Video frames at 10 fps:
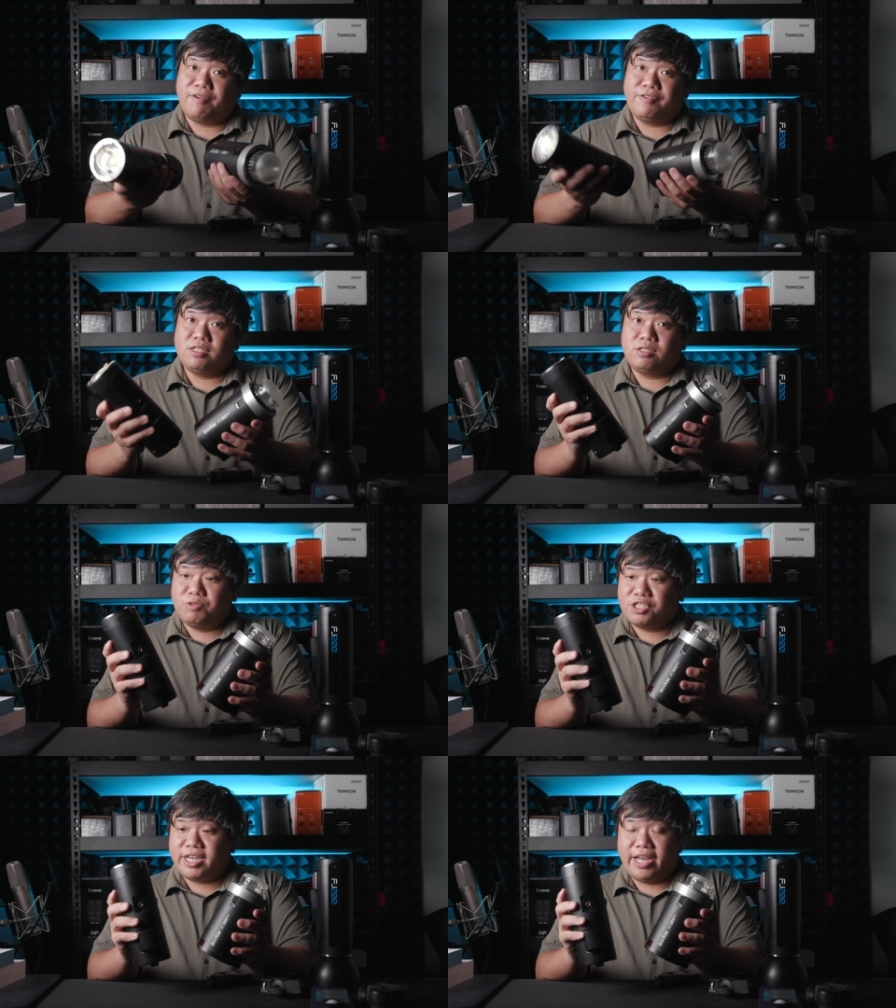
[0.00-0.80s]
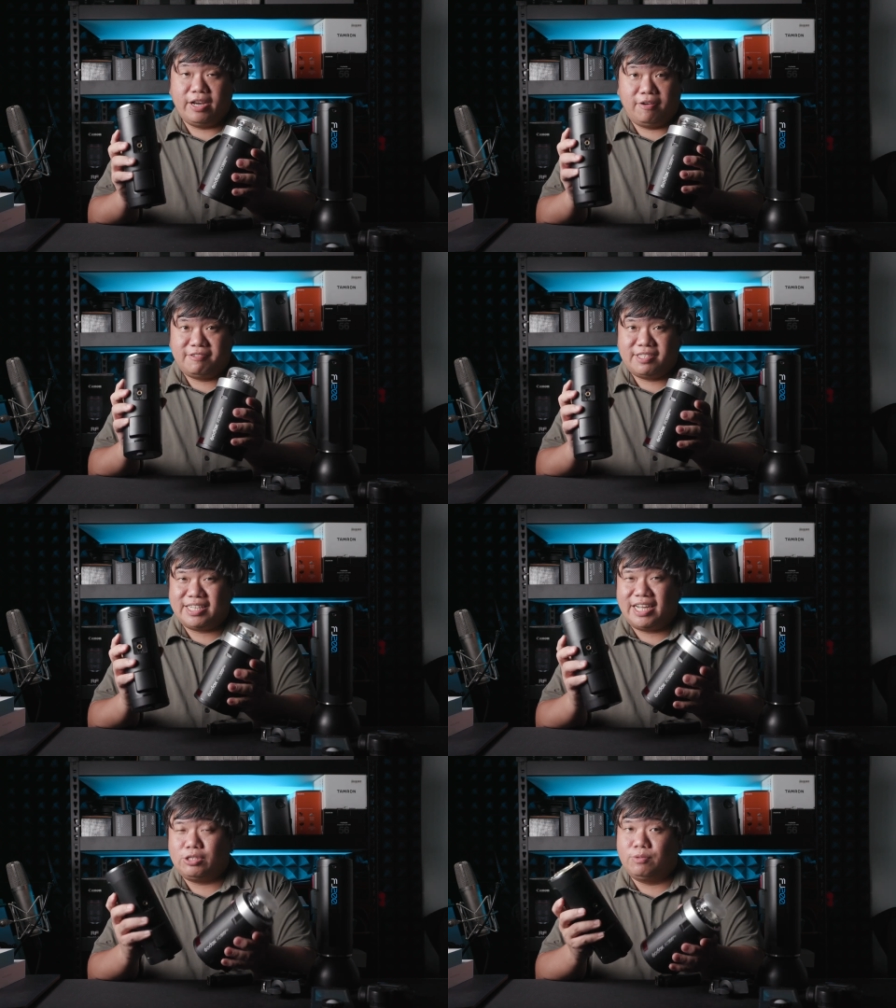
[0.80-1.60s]
preference which kind of
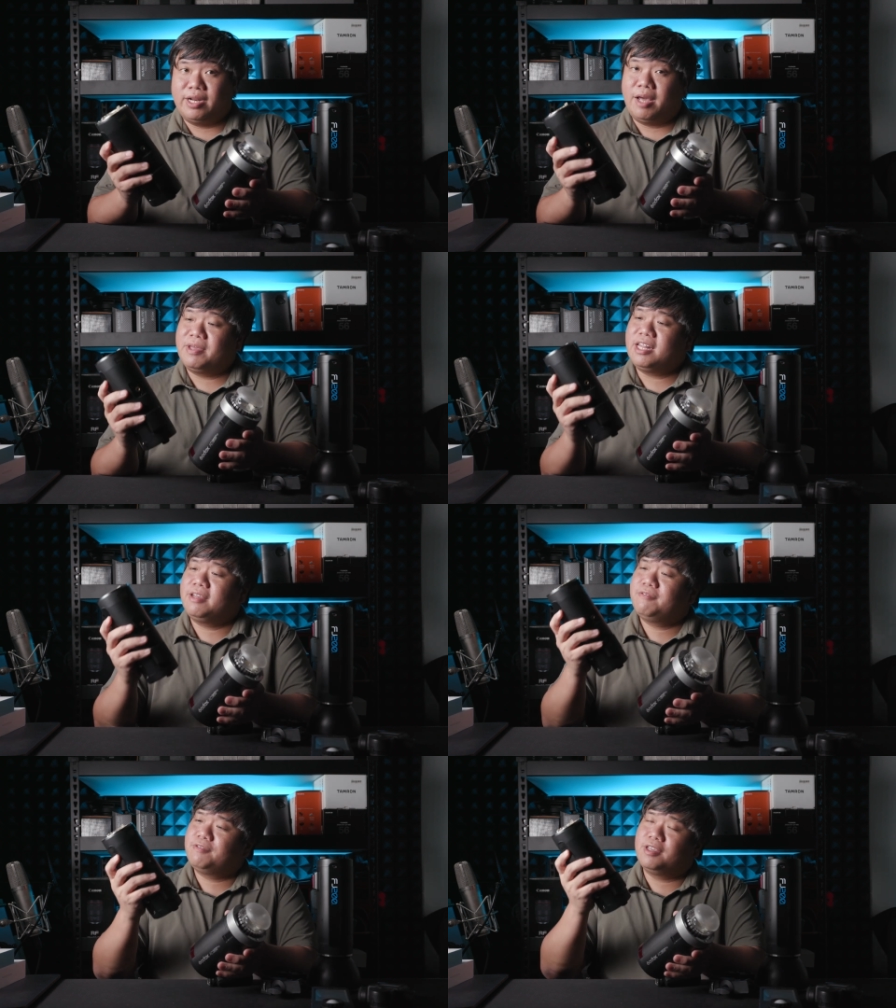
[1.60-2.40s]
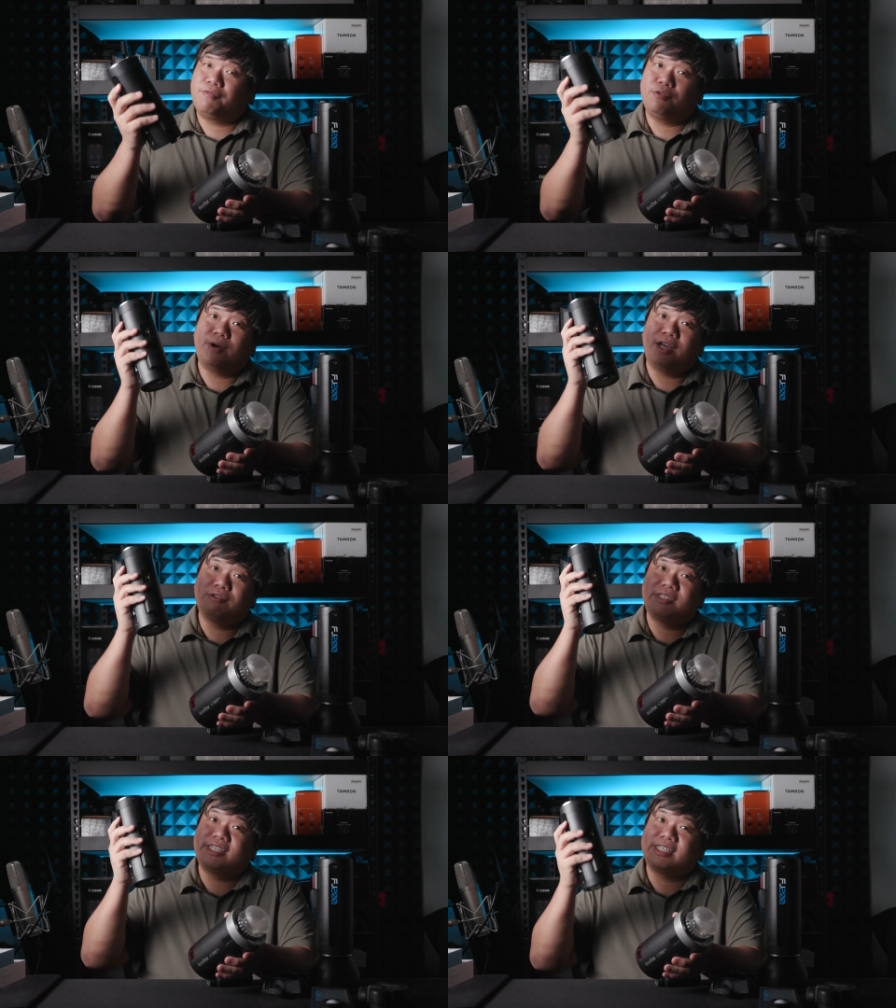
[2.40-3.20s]
size you want. I believe if you are
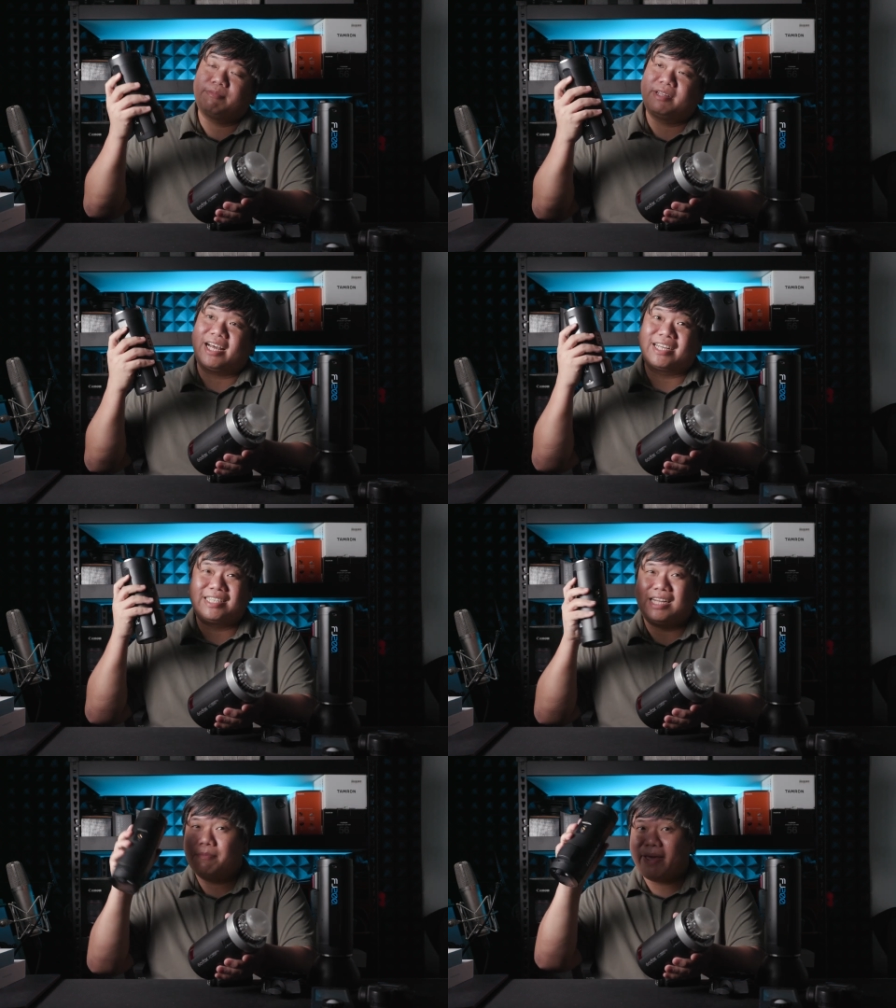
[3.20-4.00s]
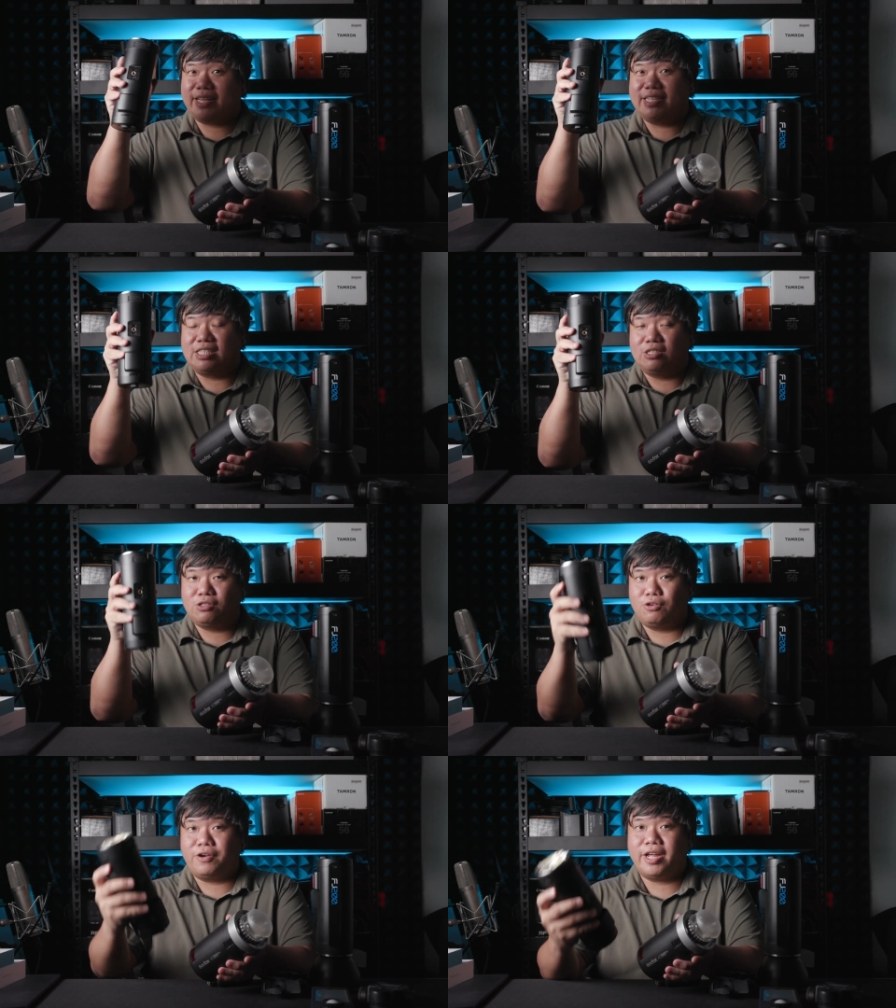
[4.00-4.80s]
using something like a sling bag, this is
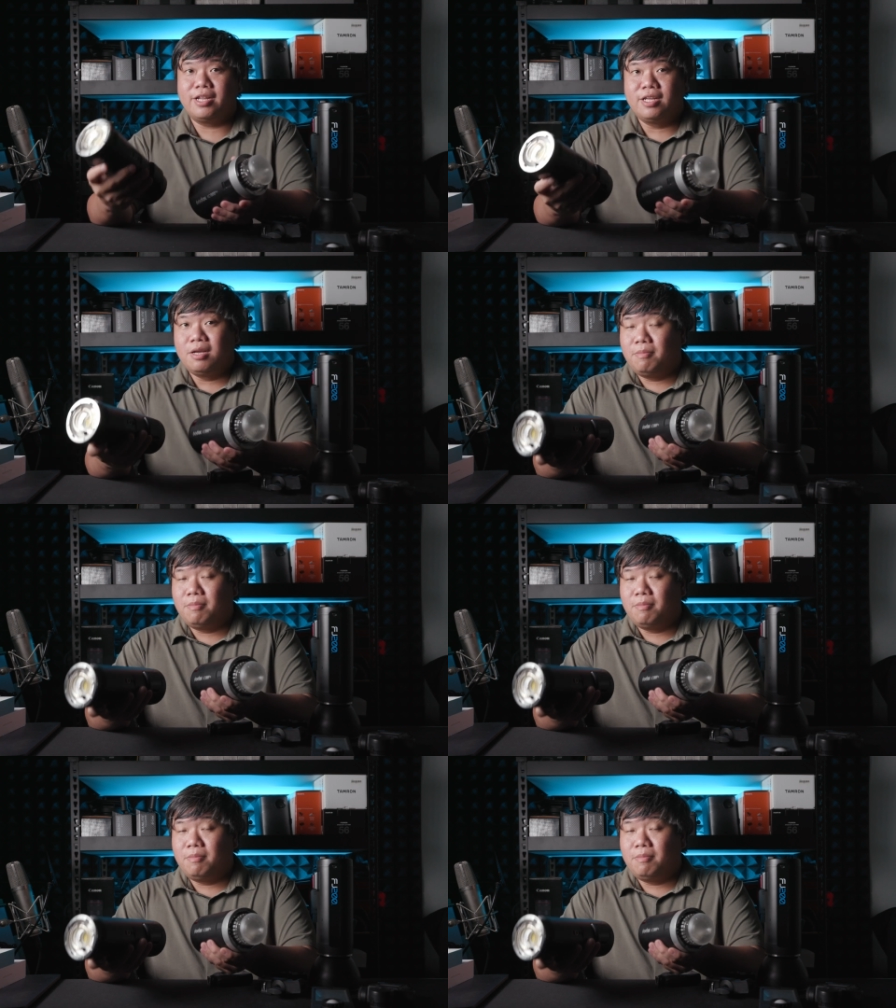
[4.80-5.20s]
not so great.